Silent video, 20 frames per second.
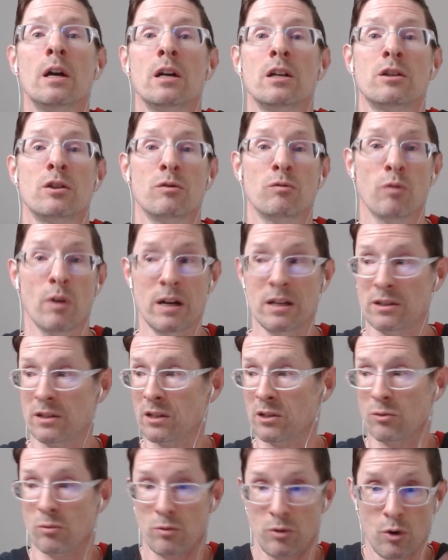to raise
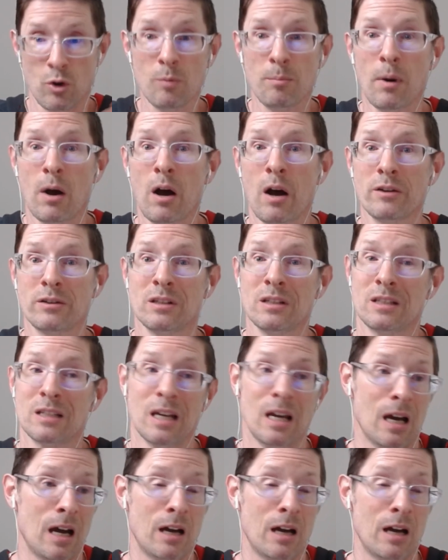this with your boss and say,